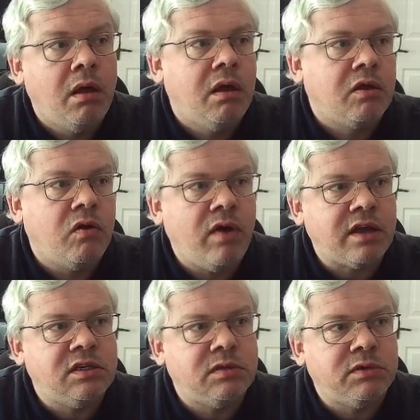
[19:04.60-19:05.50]
correct
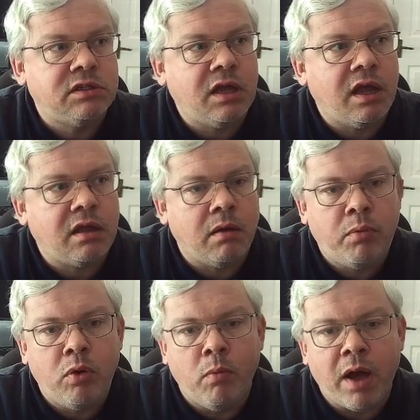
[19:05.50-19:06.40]
his mistake and
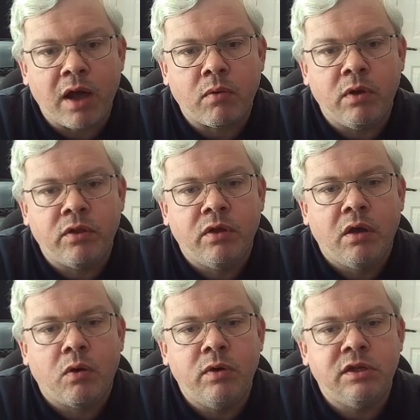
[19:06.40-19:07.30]
pull back with
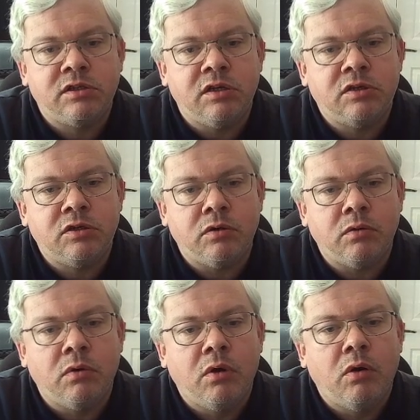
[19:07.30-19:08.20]
queen c2,
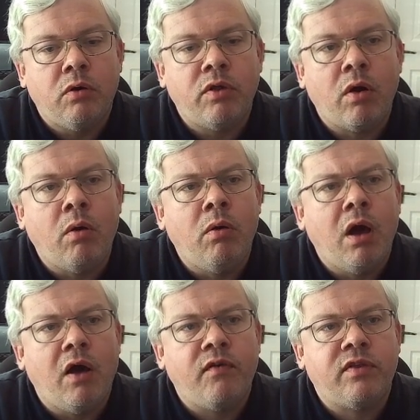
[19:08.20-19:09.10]
although
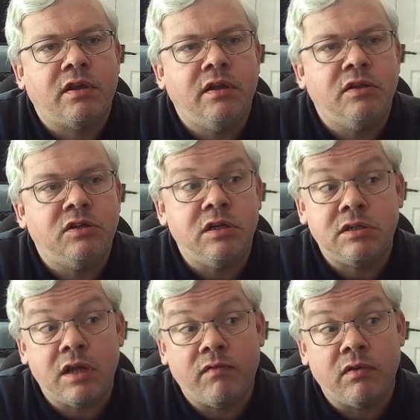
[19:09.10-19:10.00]
after king
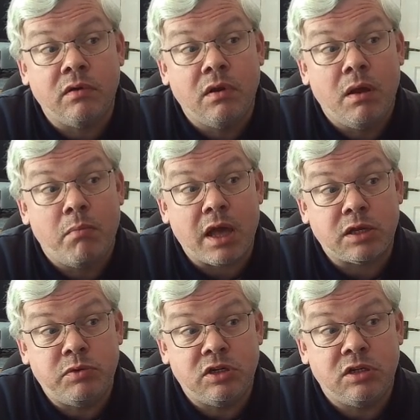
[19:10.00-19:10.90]
g7, black's
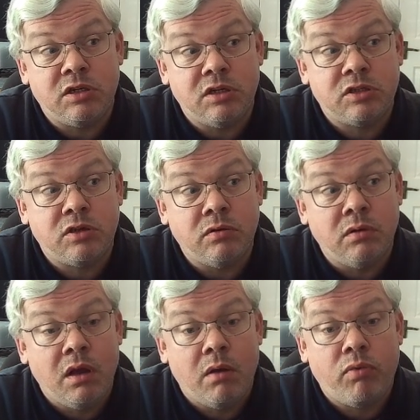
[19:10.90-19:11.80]
position is still
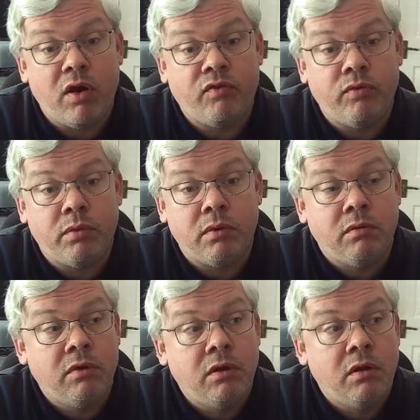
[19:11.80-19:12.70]
preferable,
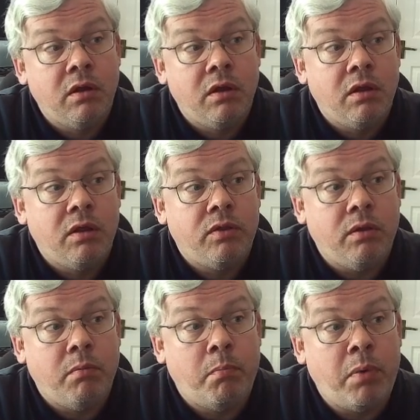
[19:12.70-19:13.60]

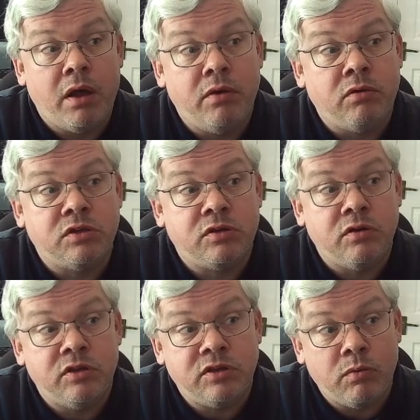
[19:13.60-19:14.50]
but not as good
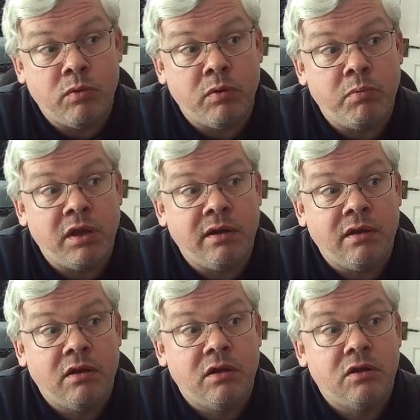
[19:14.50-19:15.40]
as it would have been
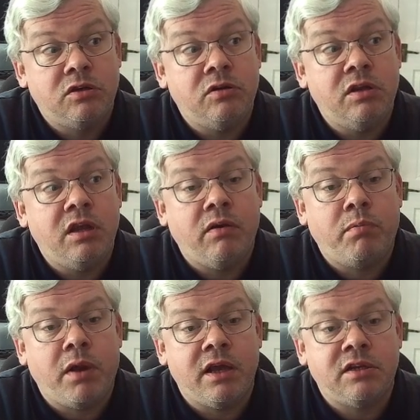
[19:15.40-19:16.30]
should he have
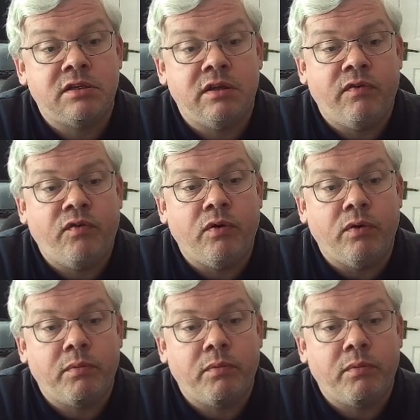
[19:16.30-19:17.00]
played c4.